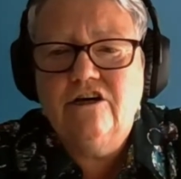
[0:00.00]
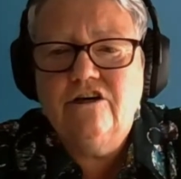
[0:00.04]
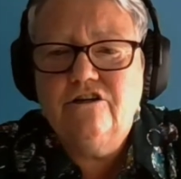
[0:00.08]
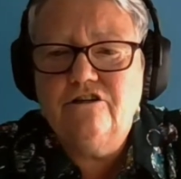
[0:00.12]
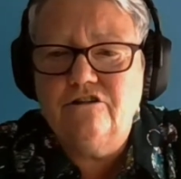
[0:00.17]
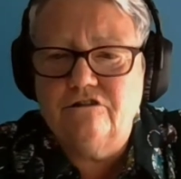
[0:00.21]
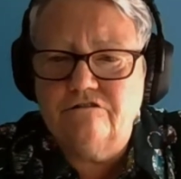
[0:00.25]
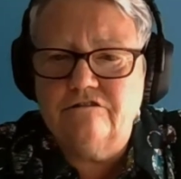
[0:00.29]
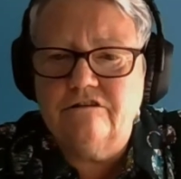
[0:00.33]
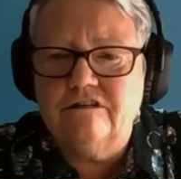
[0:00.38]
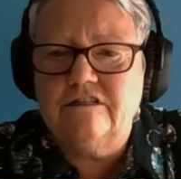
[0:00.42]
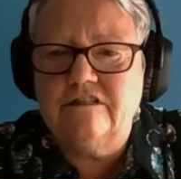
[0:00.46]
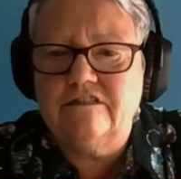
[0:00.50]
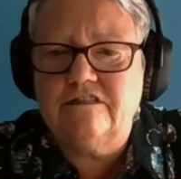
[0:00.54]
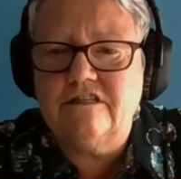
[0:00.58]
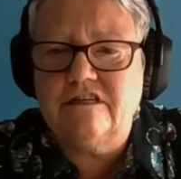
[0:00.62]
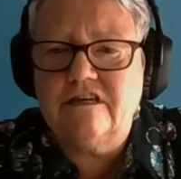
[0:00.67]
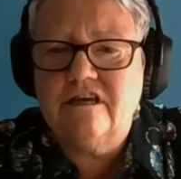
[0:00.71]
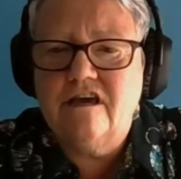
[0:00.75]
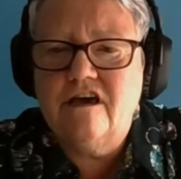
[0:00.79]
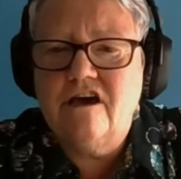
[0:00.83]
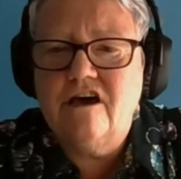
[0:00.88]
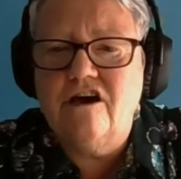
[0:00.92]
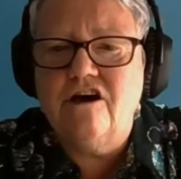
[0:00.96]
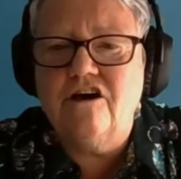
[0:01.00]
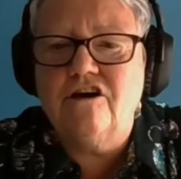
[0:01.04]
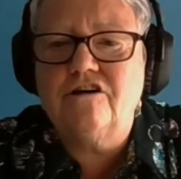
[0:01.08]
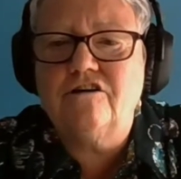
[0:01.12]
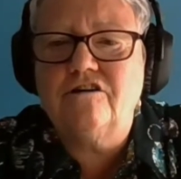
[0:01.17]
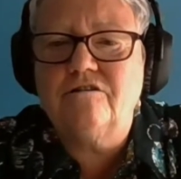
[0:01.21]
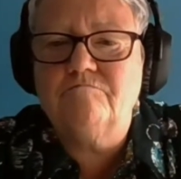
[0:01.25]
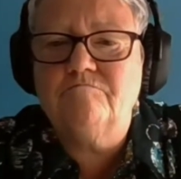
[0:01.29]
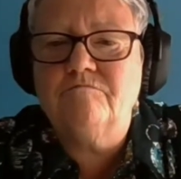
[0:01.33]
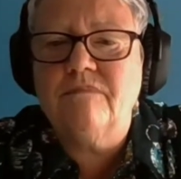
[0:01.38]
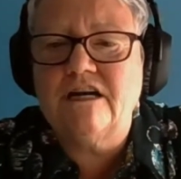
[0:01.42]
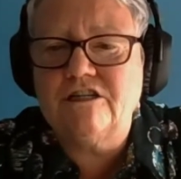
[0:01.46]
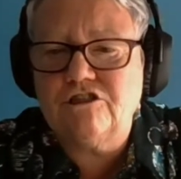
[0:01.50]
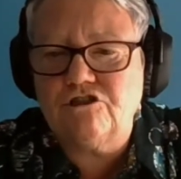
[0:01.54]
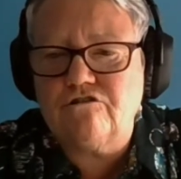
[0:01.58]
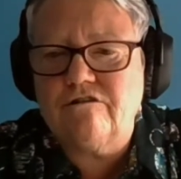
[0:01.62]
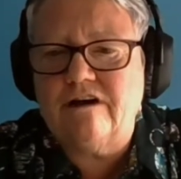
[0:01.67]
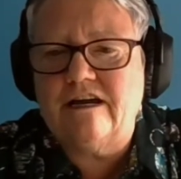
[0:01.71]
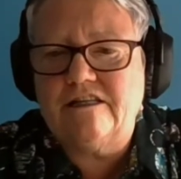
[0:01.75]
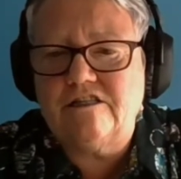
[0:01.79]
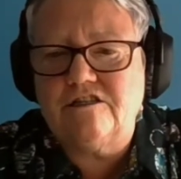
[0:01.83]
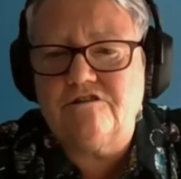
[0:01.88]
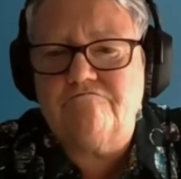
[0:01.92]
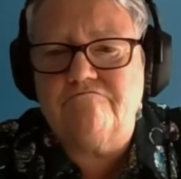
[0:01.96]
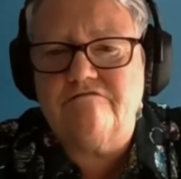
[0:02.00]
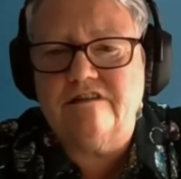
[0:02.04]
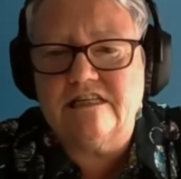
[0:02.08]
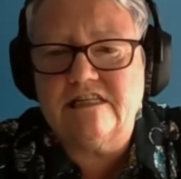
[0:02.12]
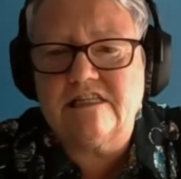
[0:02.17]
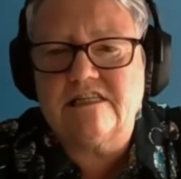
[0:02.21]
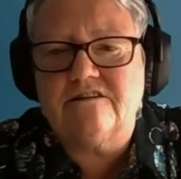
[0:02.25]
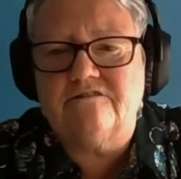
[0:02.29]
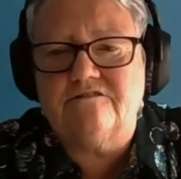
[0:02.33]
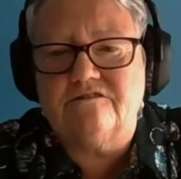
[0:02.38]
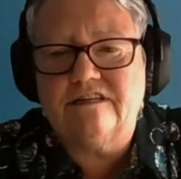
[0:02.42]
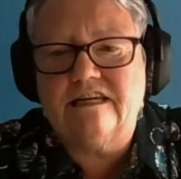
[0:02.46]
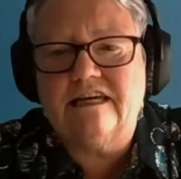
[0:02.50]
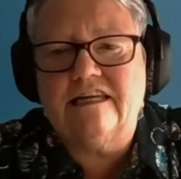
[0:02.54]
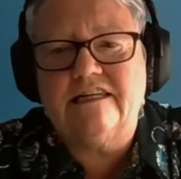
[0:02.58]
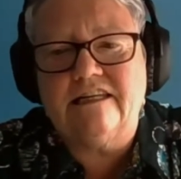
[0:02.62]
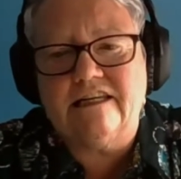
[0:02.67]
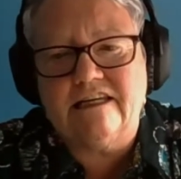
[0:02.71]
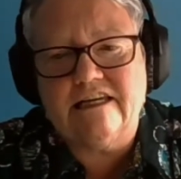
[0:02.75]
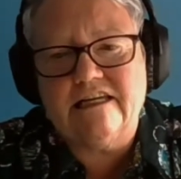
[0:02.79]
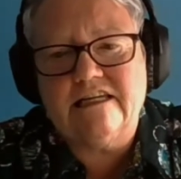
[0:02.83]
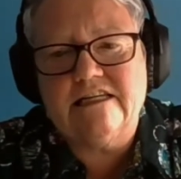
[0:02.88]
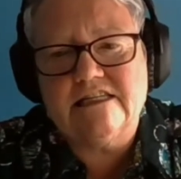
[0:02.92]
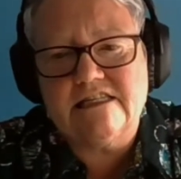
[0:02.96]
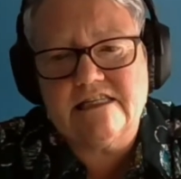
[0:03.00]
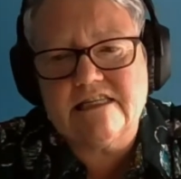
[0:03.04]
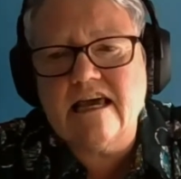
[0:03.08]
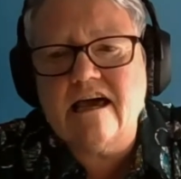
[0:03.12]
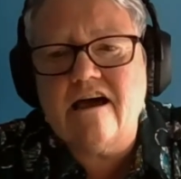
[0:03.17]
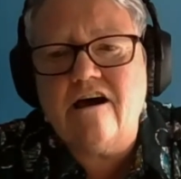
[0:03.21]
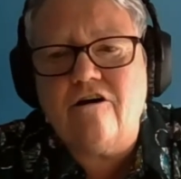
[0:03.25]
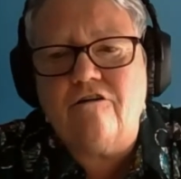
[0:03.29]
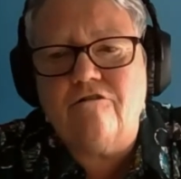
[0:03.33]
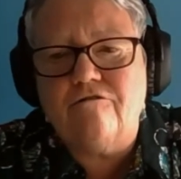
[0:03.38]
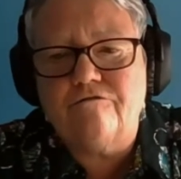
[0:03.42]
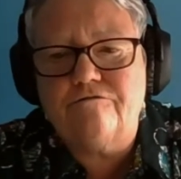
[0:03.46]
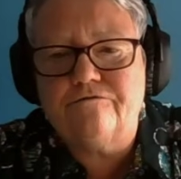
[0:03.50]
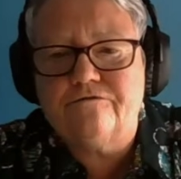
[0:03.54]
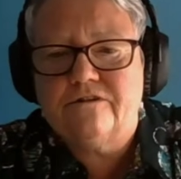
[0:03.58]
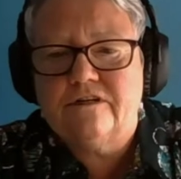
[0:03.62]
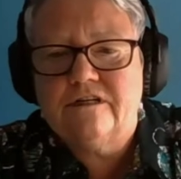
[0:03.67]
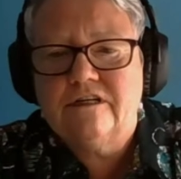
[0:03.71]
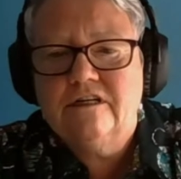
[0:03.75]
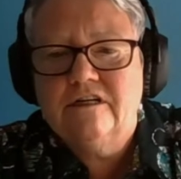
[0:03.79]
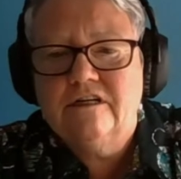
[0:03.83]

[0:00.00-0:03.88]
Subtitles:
you're at a much greater risk of getting it yourself.